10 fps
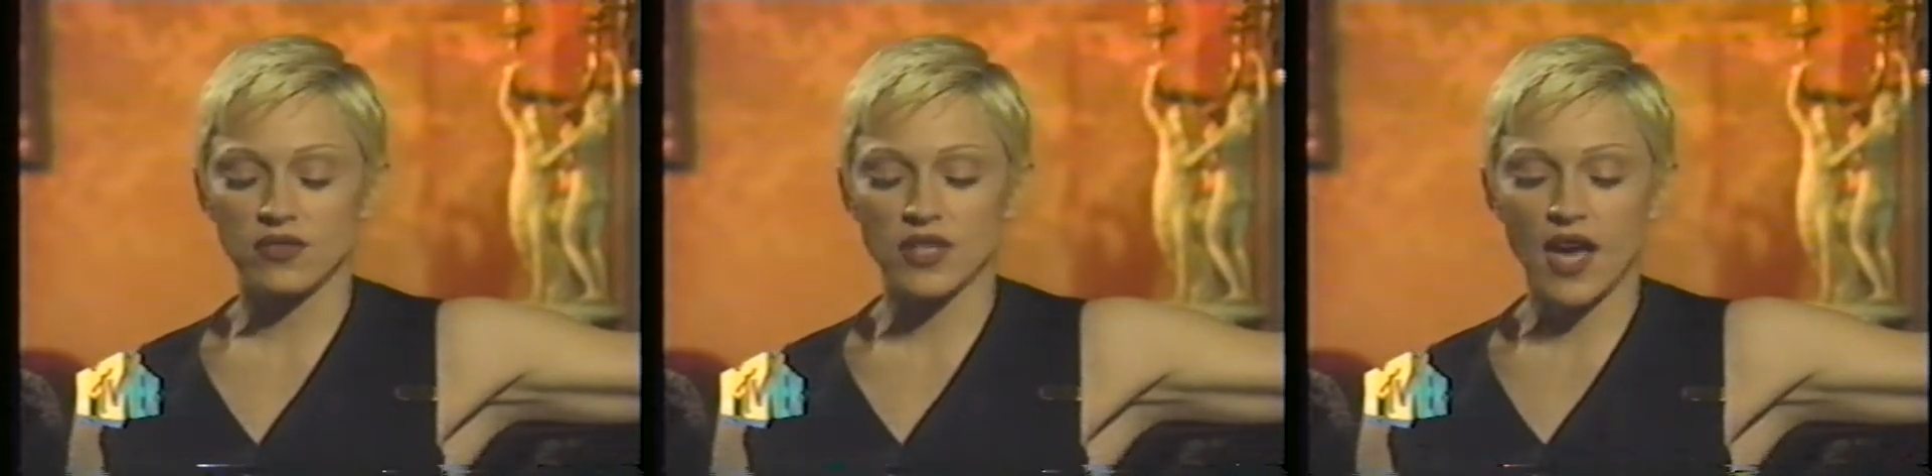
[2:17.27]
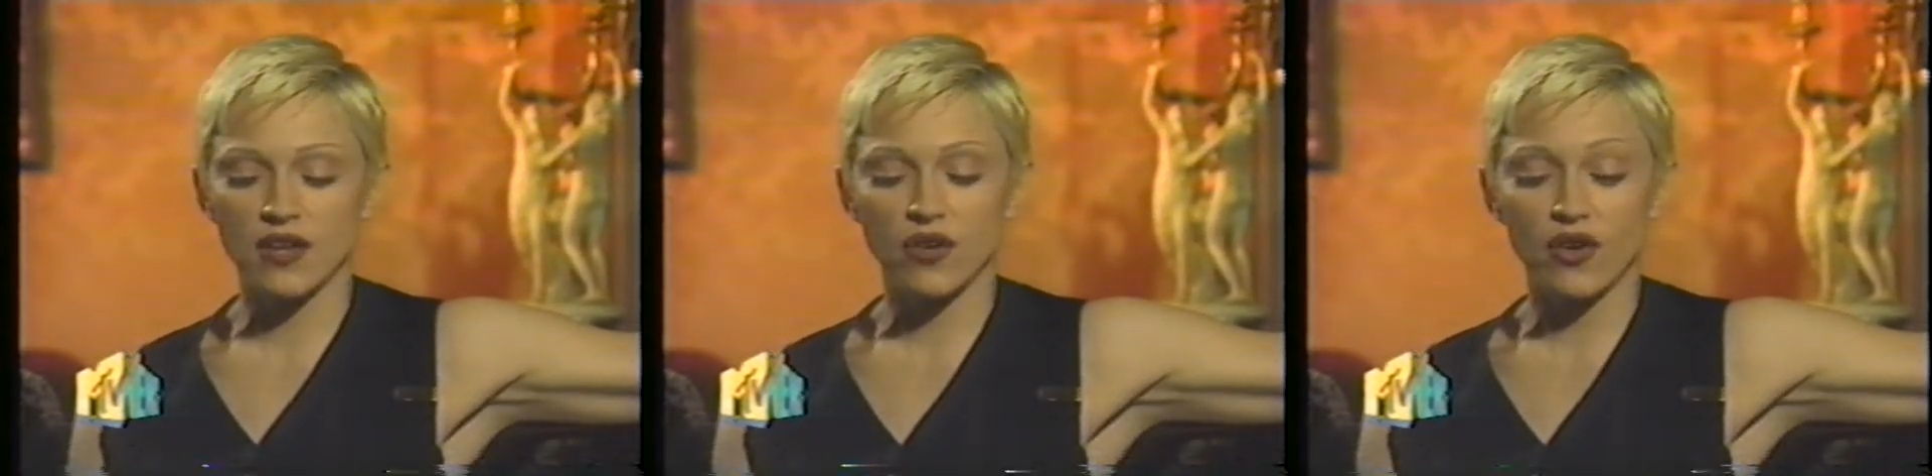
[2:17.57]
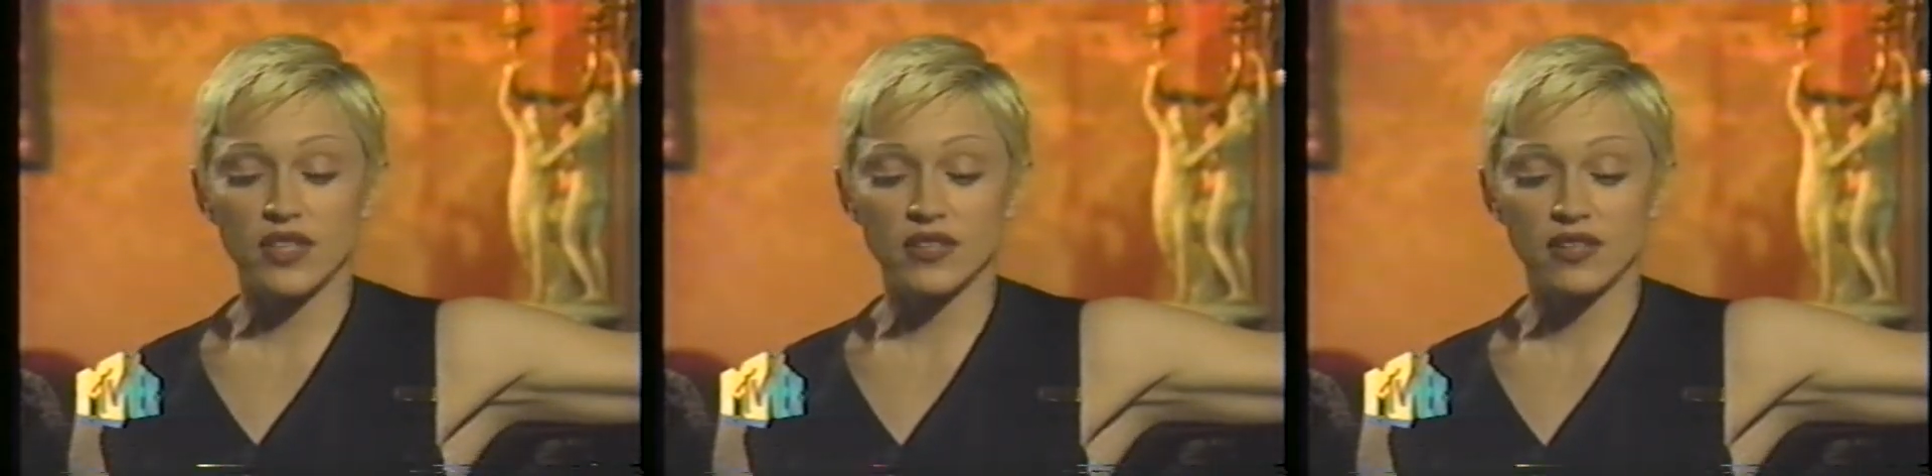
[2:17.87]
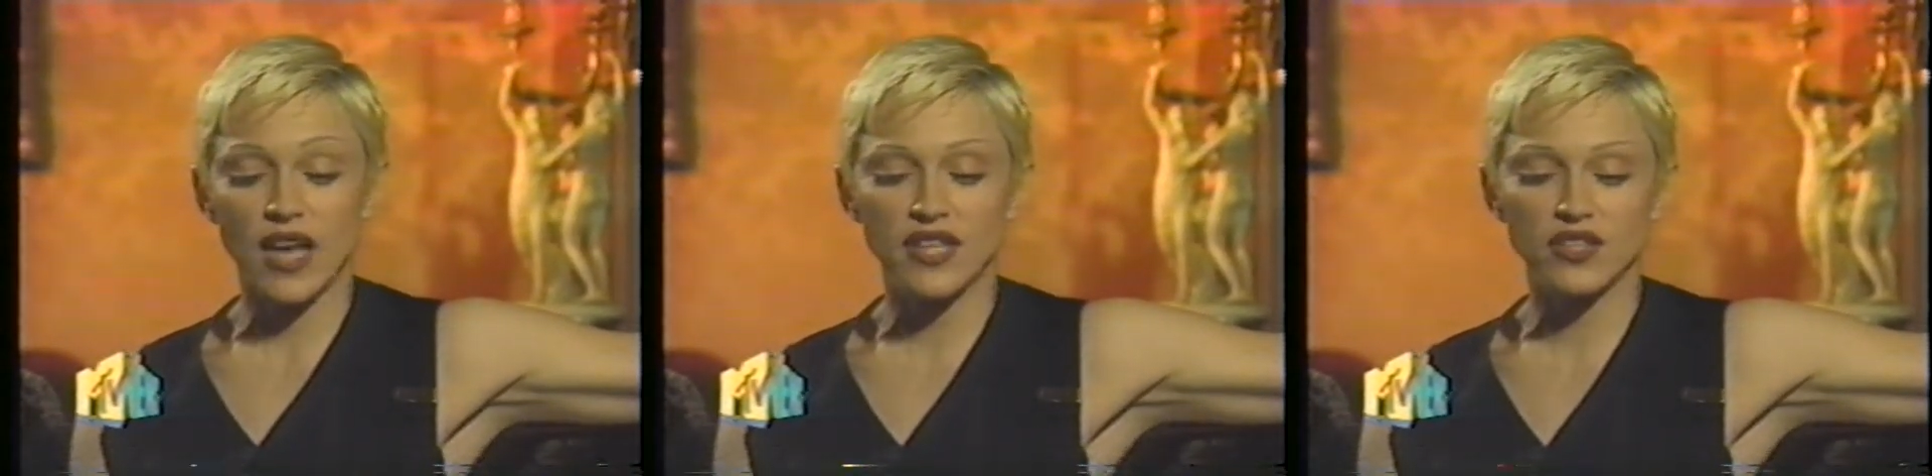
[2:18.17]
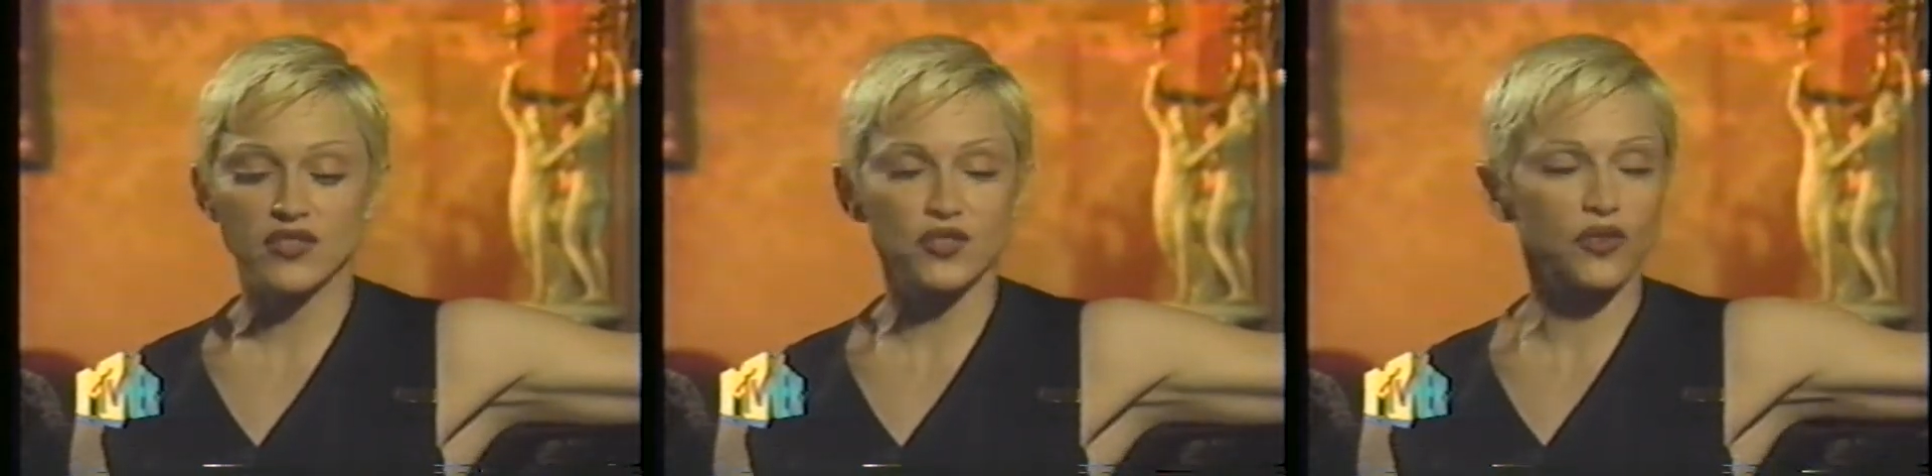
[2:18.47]
categories, and I
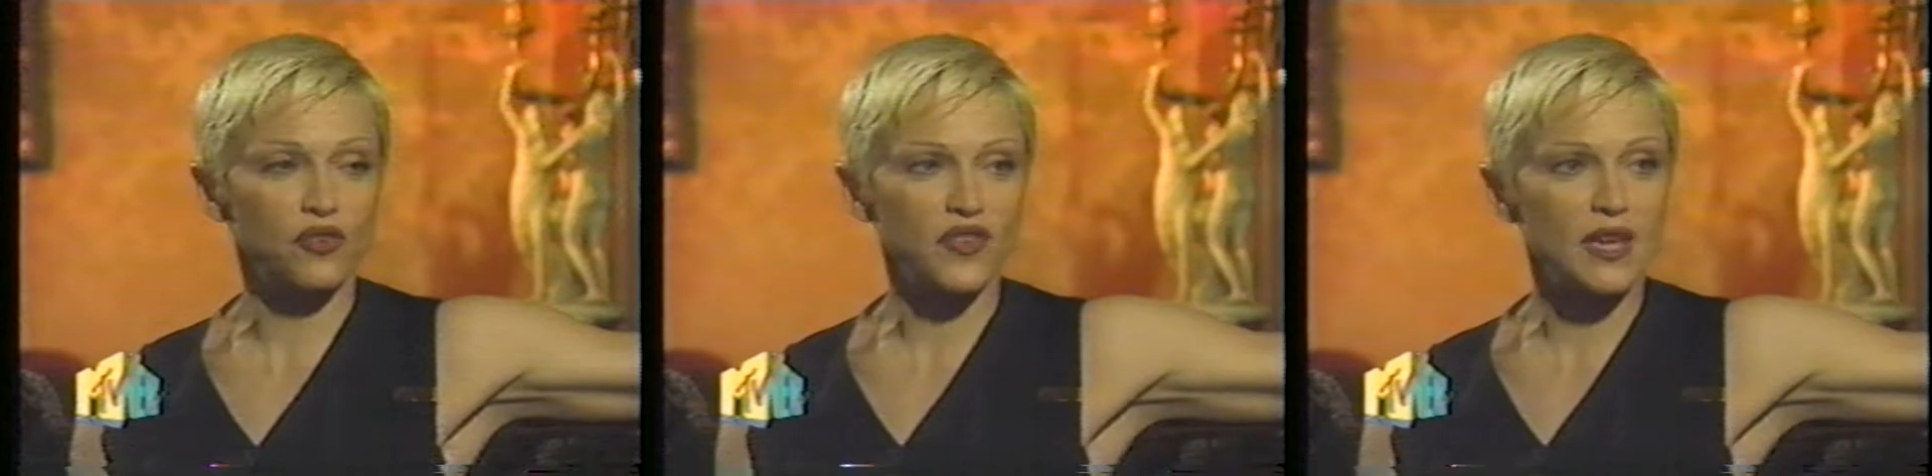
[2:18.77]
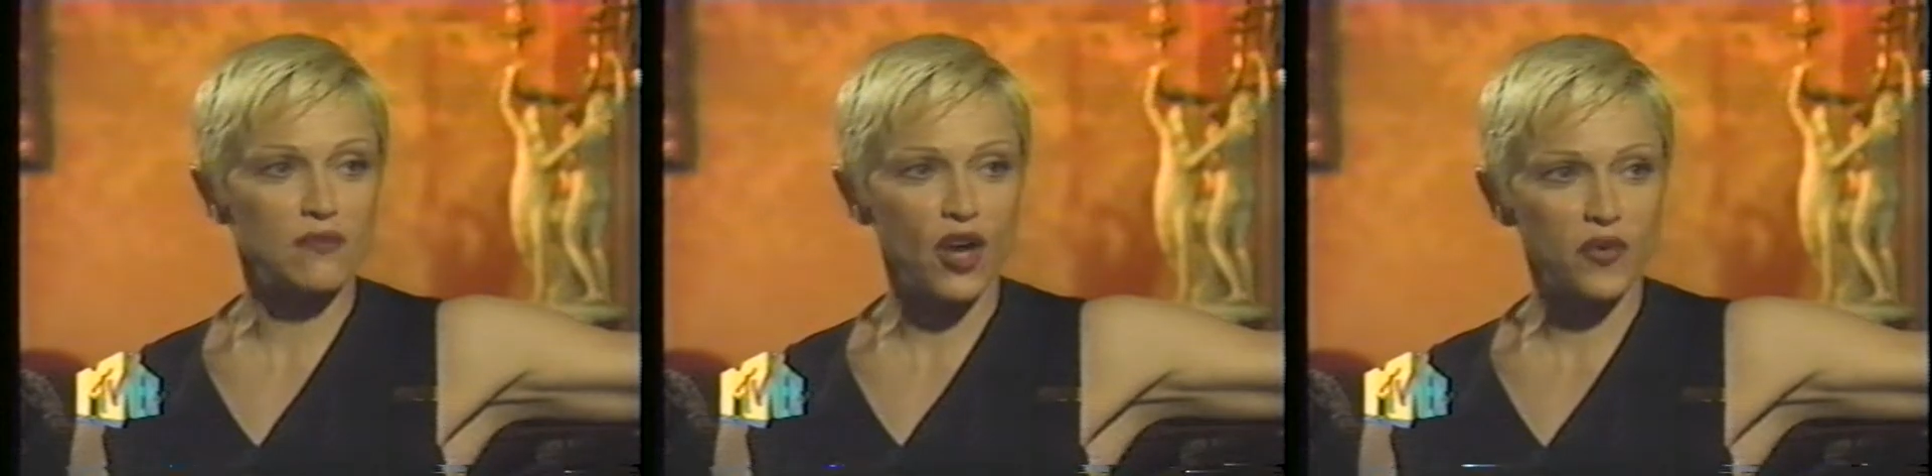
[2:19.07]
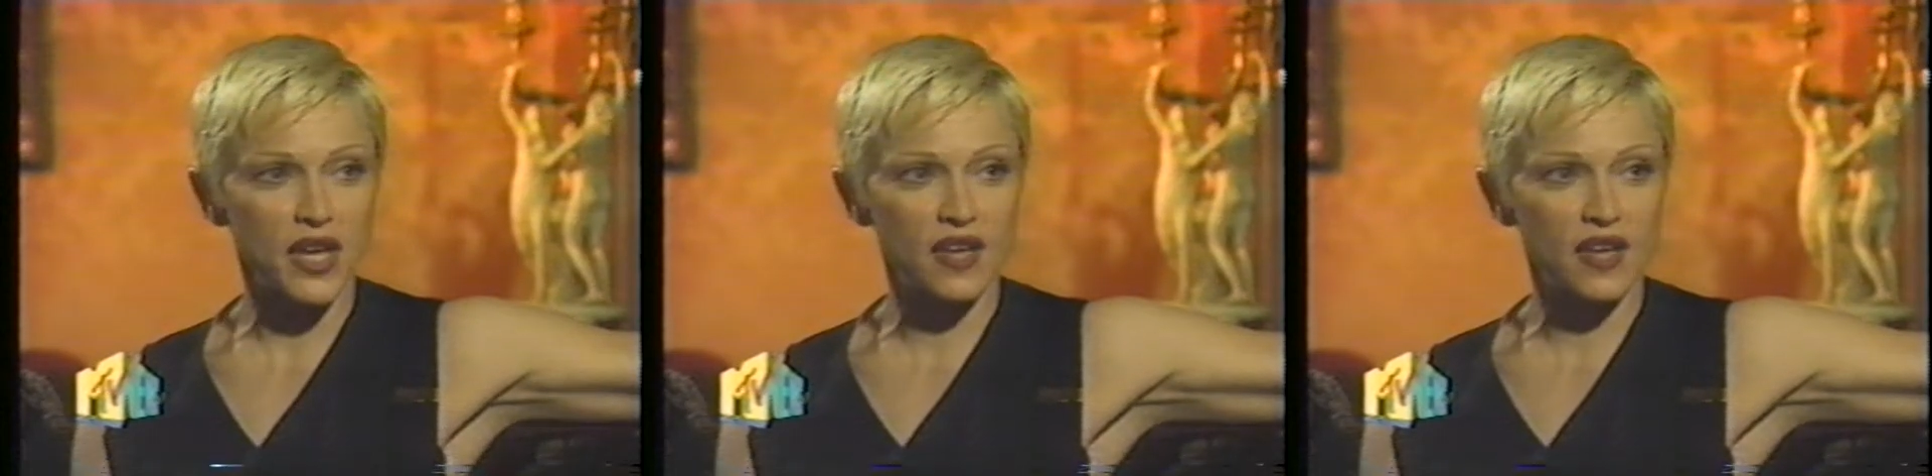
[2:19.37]
just sort of keep going,